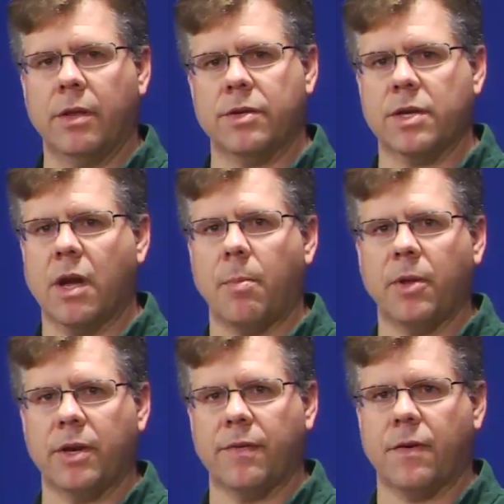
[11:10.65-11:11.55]
There's a
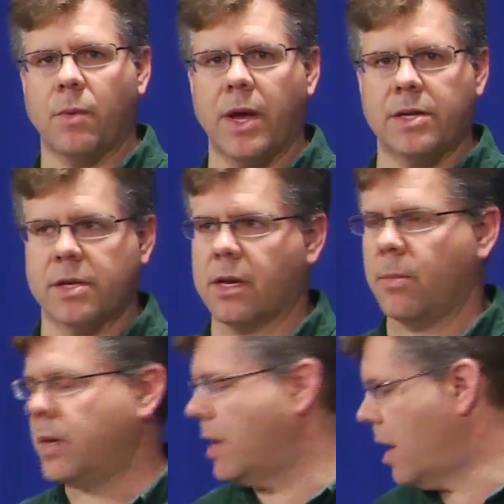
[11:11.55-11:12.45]
couple of different ways that
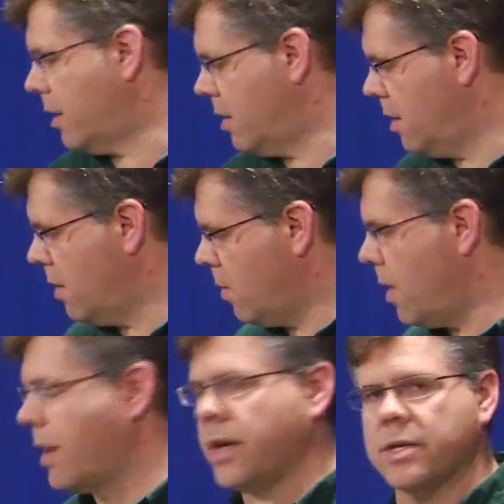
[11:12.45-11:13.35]
can be done.
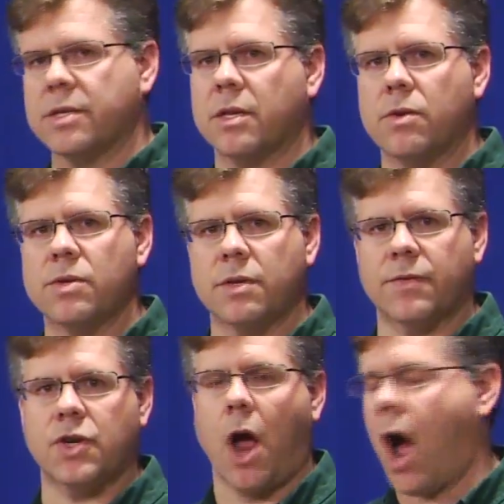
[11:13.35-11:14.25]
One is the use
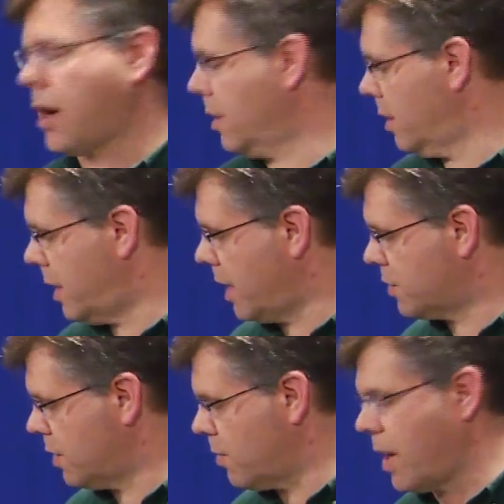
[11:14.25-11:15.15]
of chalk and
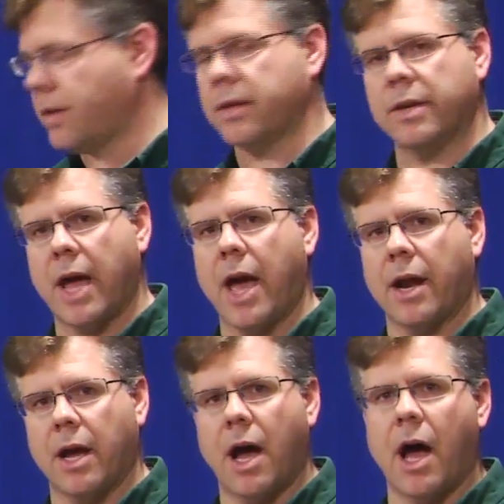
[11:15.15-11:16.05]
actually write the
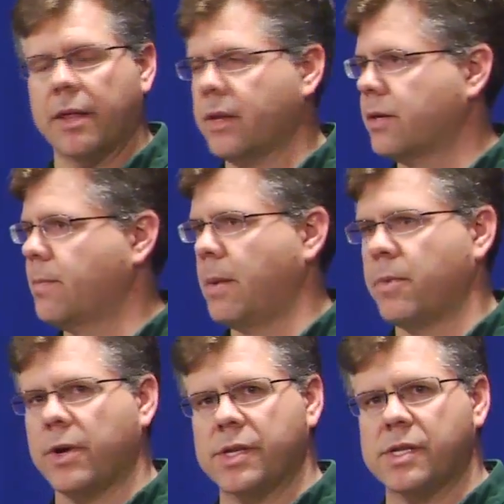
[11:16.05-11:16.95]
data on the
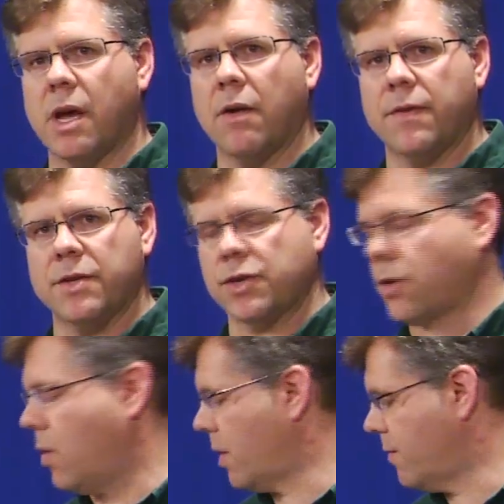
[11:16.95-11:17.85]
member itself as you're
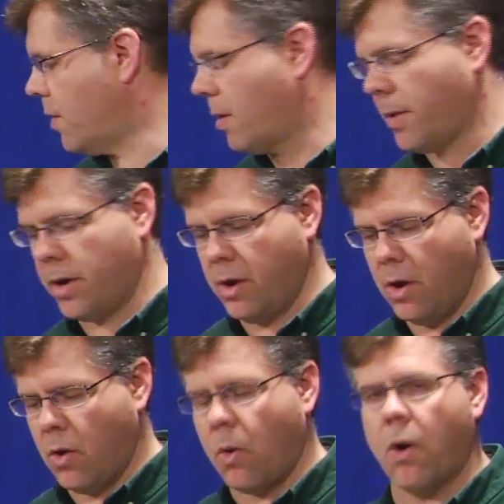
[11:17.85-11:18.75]
going forward
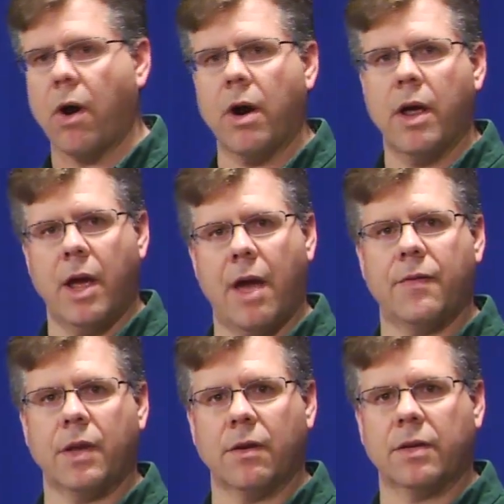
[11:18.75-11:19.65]
or
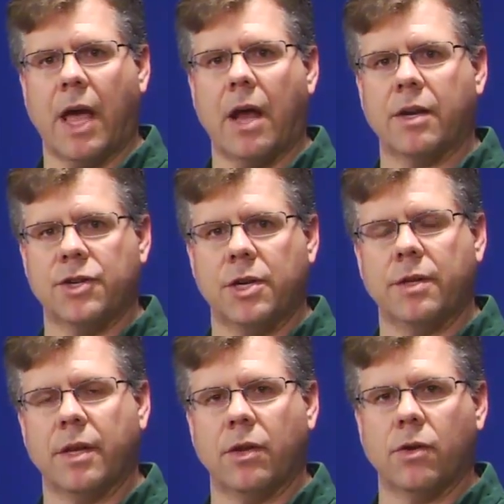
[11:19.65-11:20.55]
having a data
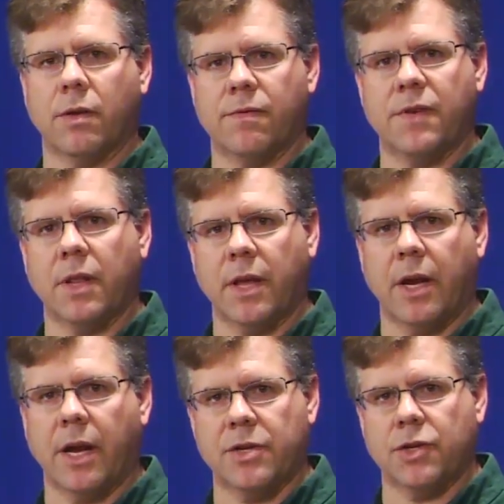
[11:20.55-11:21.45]
sheet that you can fill
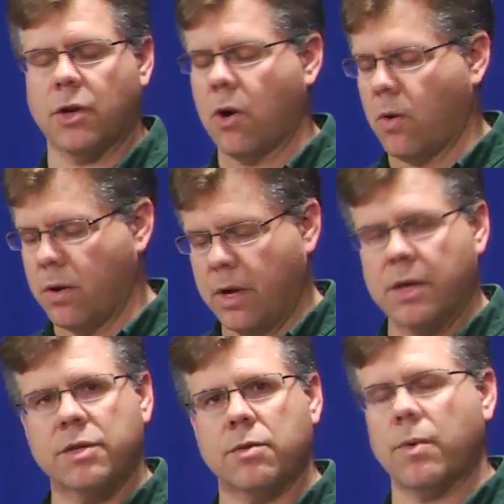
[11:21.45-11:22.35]
in as you go
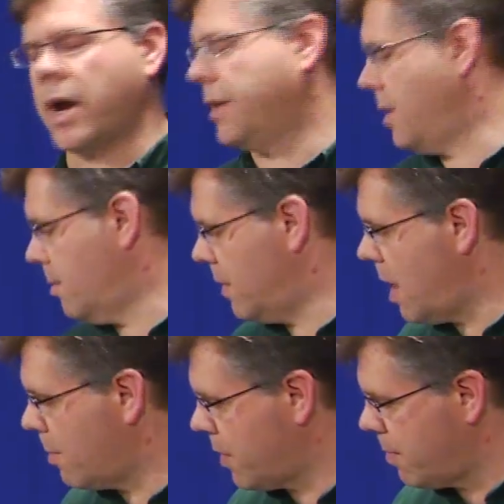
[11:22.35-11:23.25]
to write the
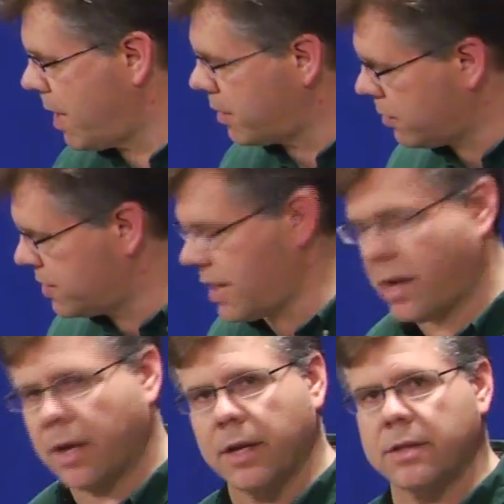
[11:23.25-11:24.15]
number of
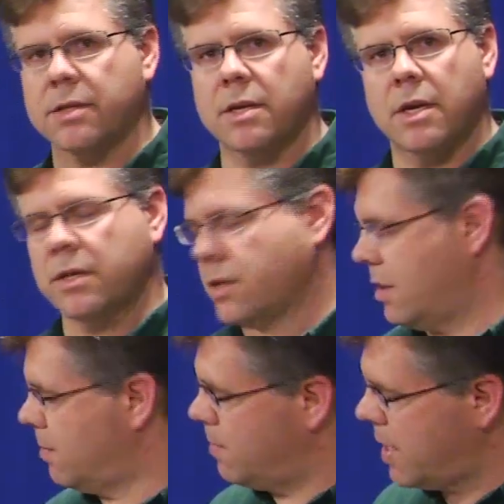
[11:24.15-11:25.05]
microseconds
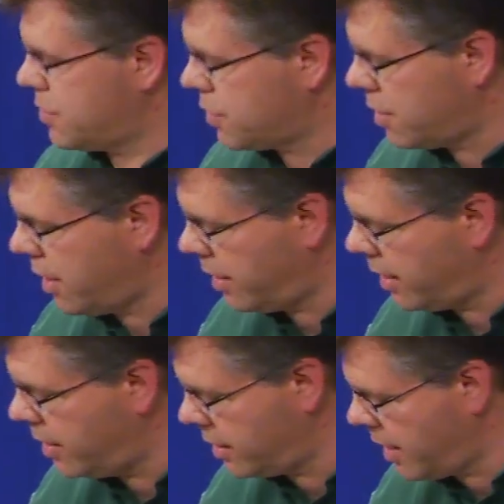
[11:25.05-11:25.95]
to measure and
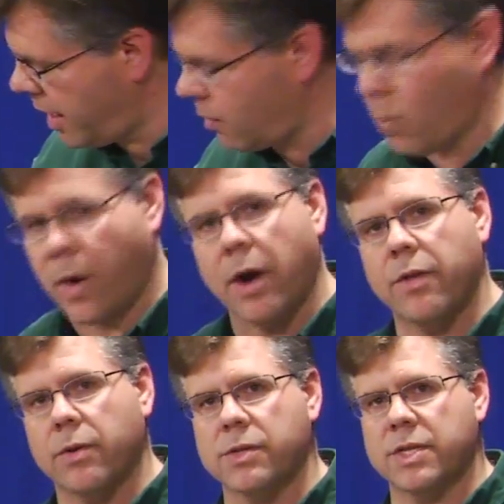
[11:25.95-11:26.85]
indicate where
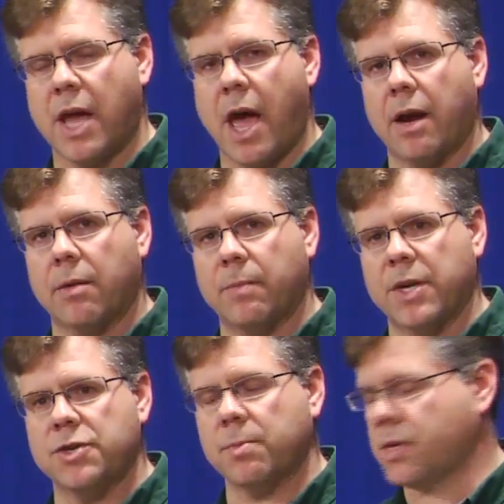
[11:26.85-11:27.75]
those data
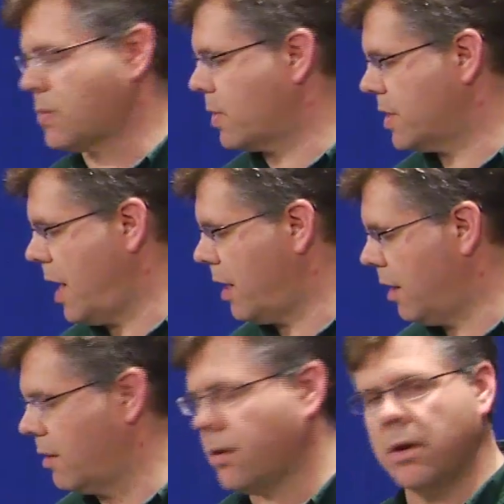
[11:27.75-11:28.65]
measurements were
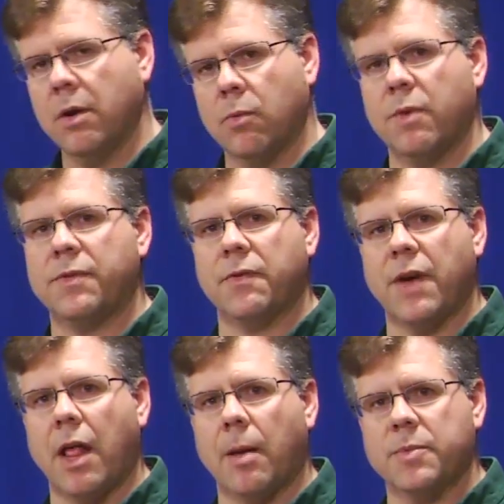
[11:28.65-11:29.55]
taken. We've
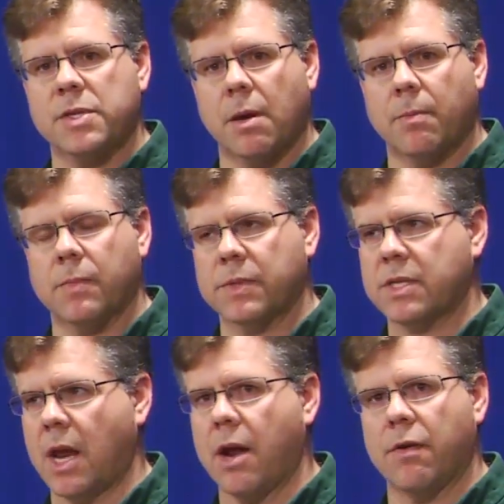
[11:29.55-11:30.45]
developed some
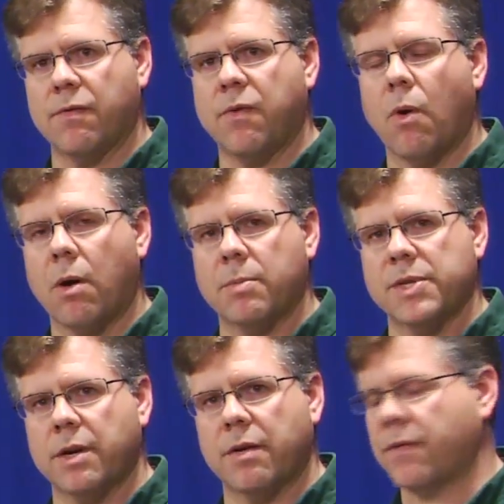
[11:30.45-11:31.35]
standard forms
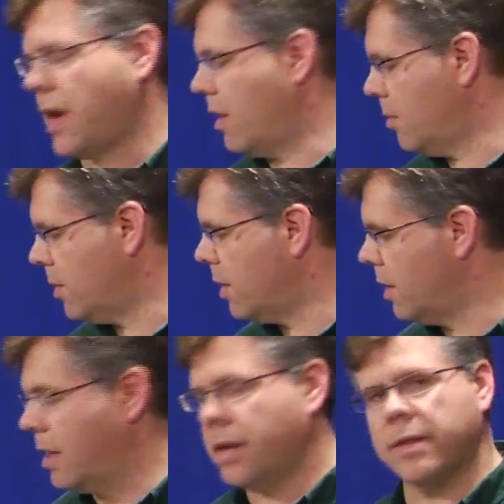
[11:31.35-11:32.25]
that are
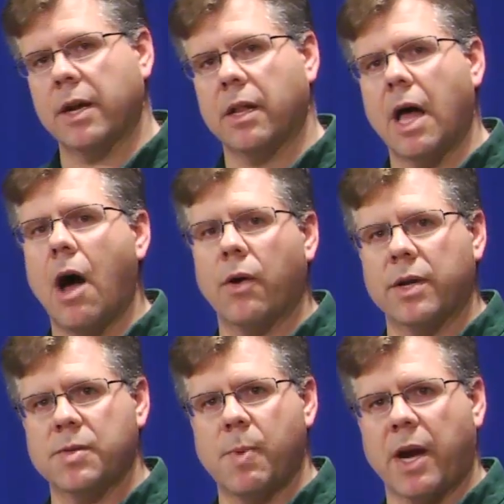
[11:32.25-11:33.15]
available that allow an
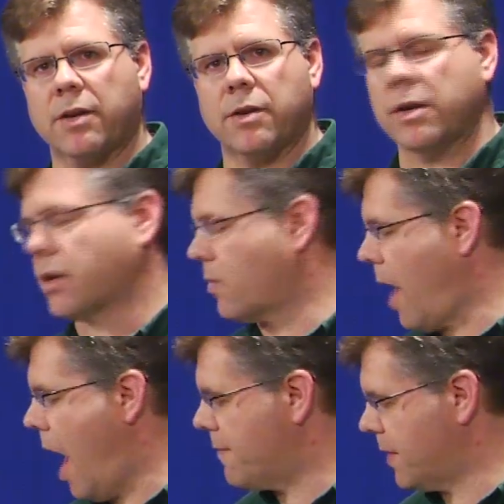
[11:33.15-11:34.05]
inspector to
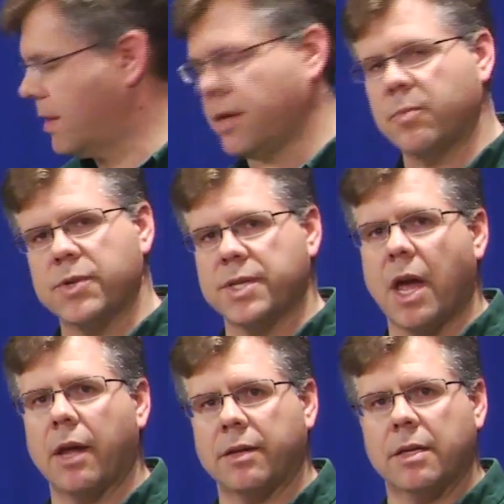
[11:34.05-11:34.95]
graphically
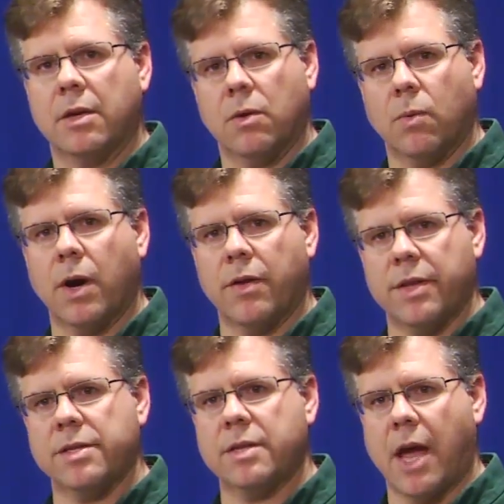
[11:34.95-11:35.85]
present where
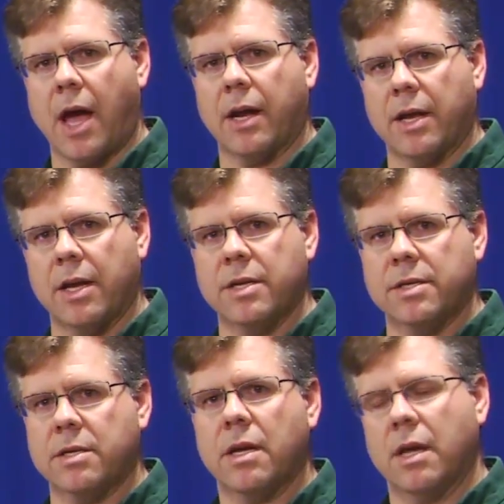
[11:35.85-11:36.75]
this data
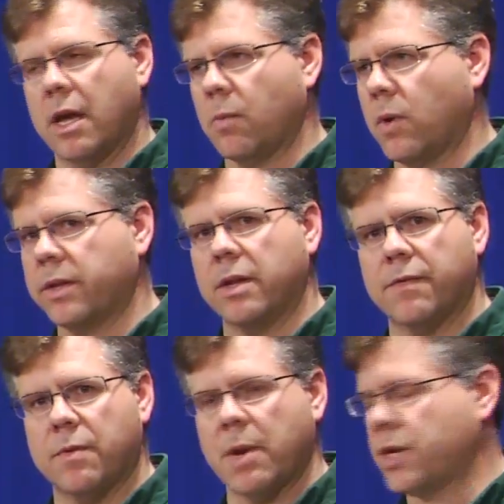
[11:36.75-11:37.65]
is and what the
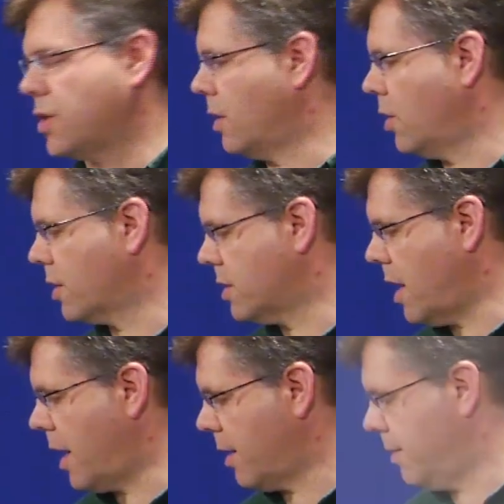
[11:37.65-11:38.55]
information looks
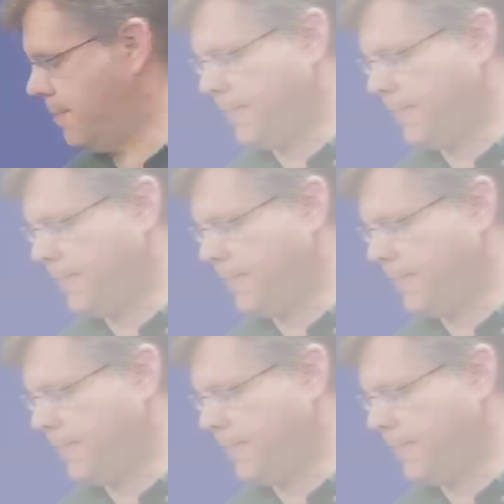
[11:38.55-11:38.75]
like.